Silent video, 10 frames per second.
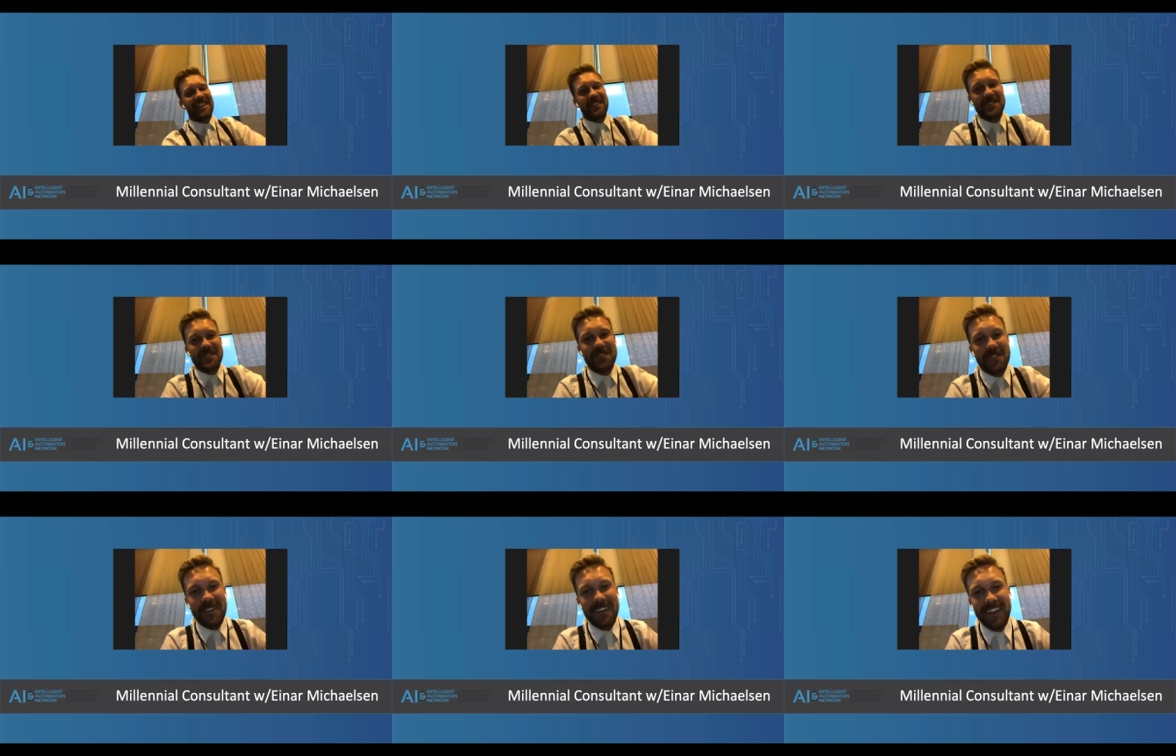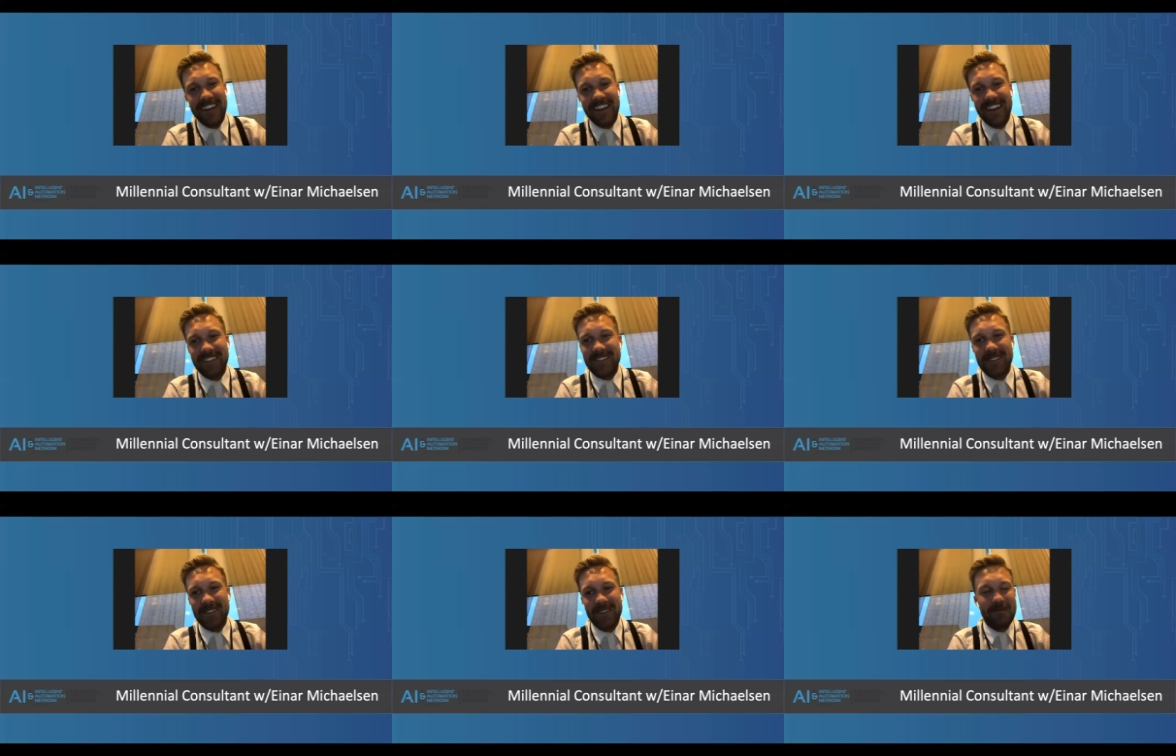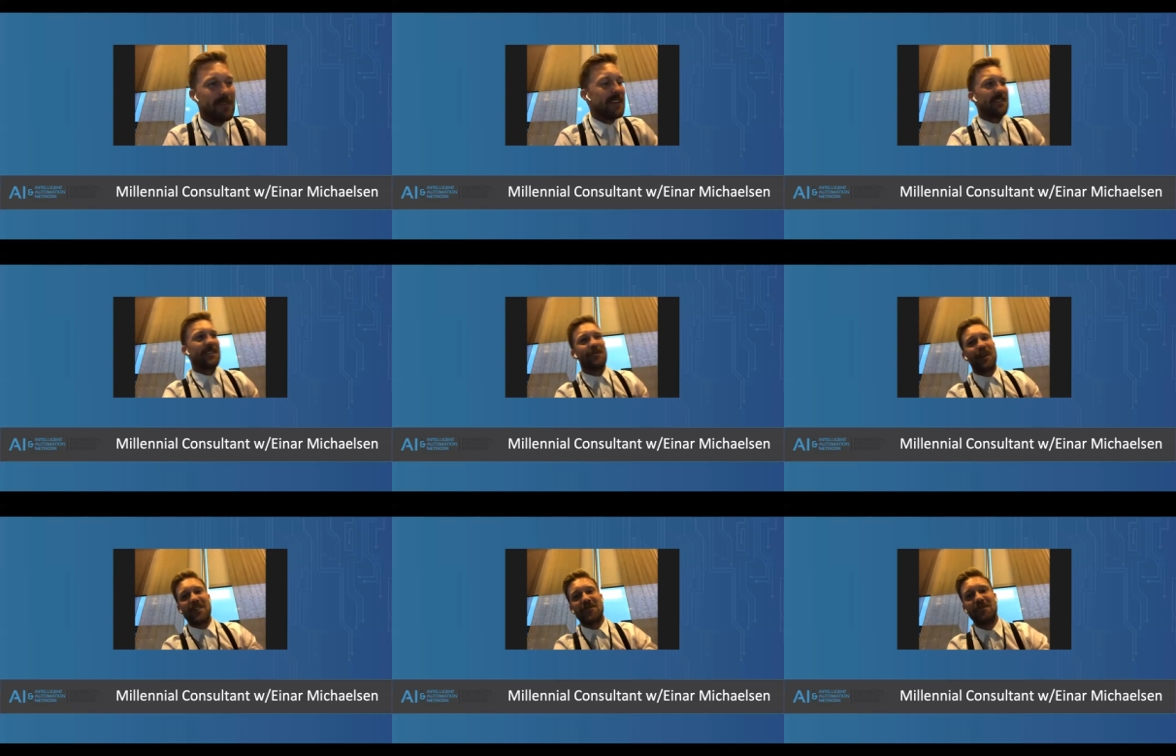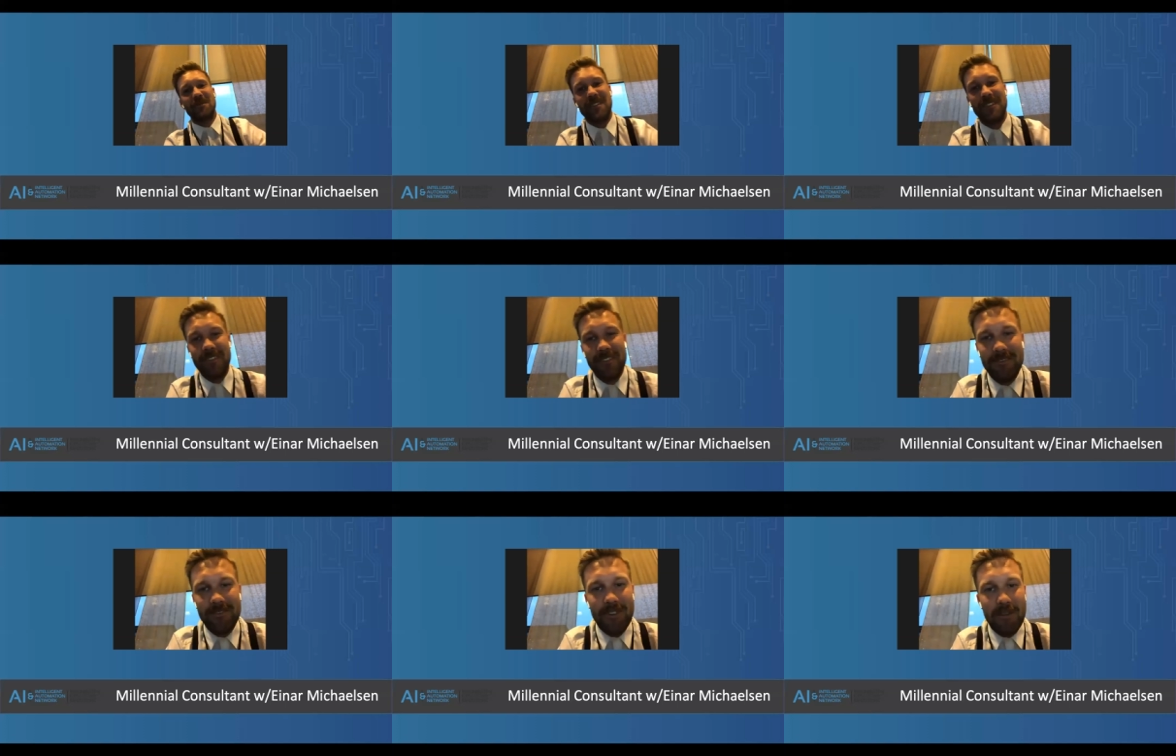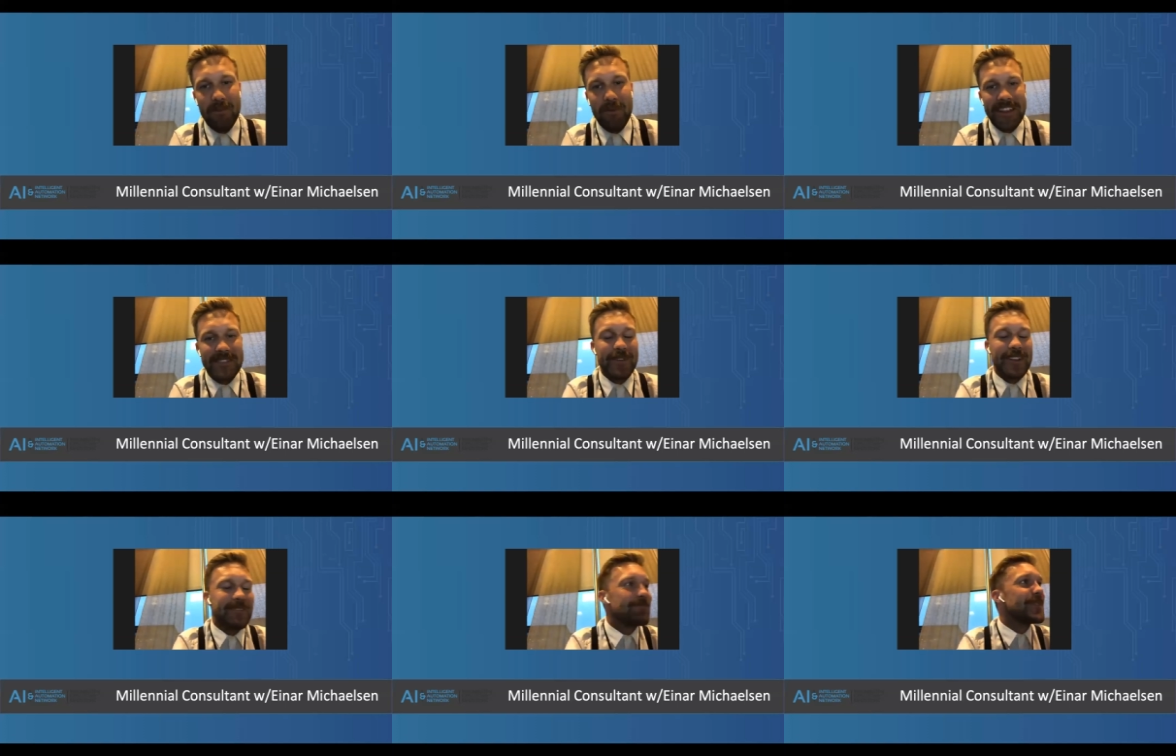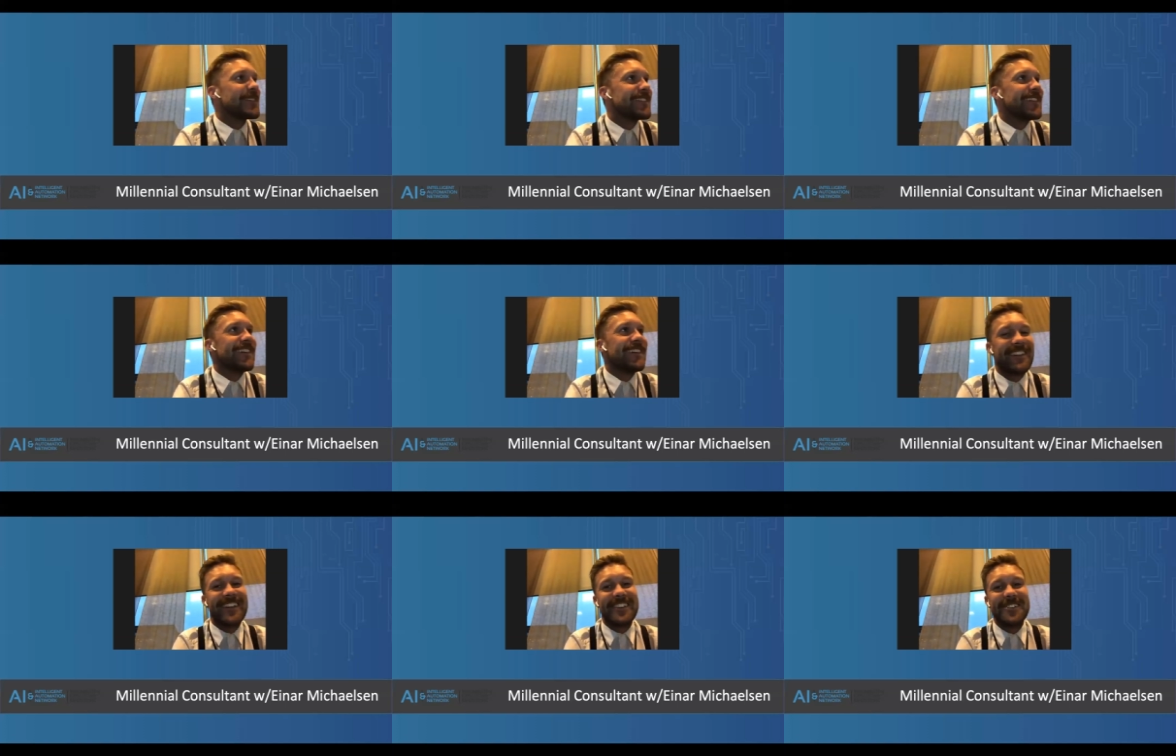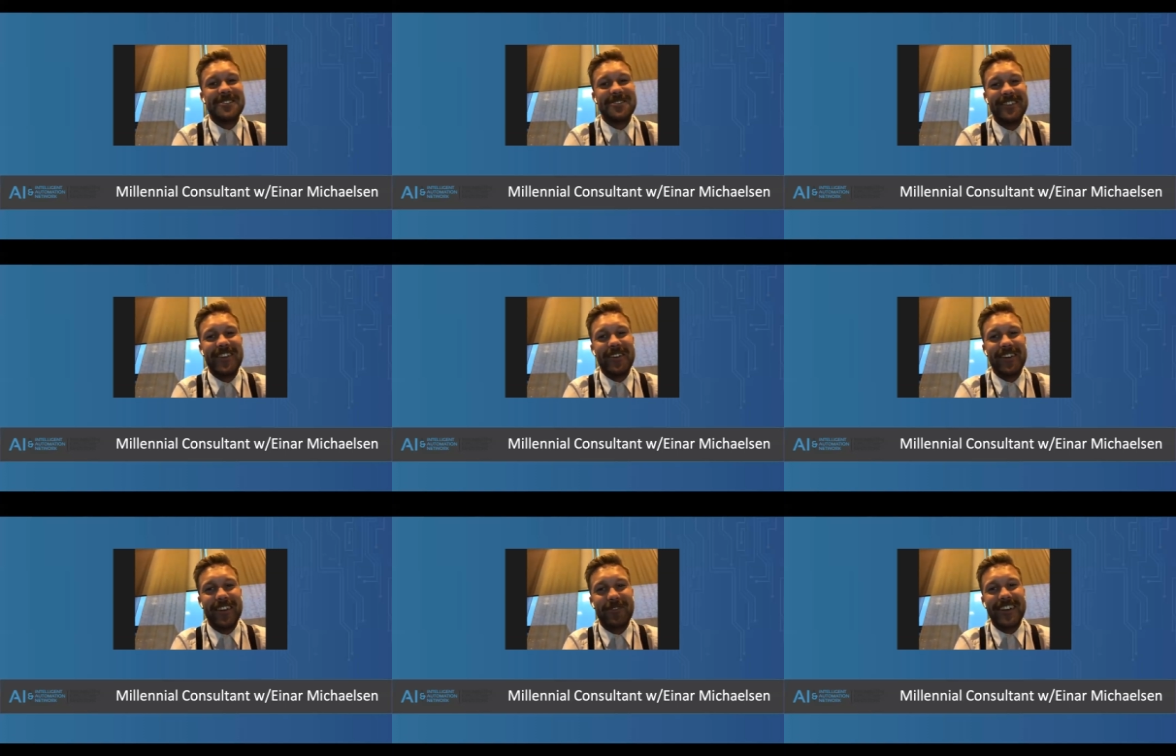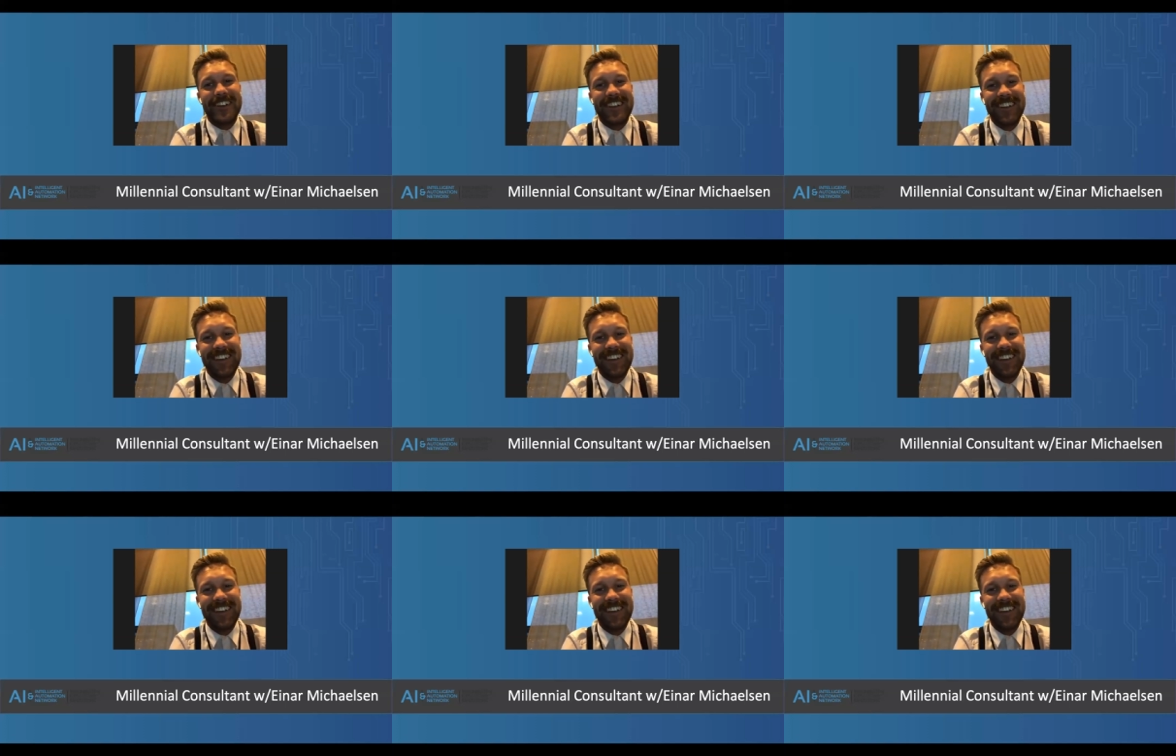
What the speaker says: used to after being away from for a couple of weeks, but I'll get used to it very quickly.